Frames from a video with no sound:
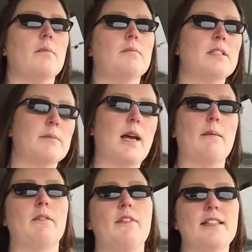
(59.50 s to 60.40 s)
some
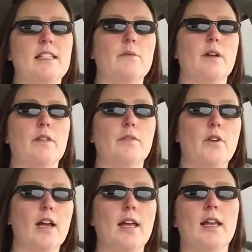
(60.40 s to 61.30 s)
time to visit with a
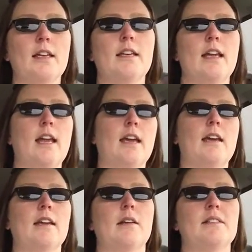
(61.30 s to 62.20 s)
friend,
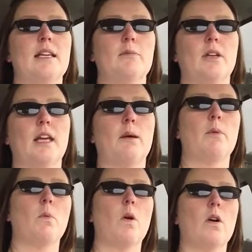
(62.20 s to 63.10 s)
and I was able to get up
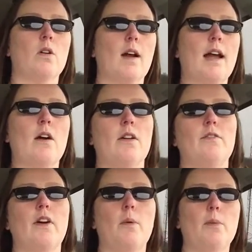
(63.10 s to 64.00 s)
and walk around and felt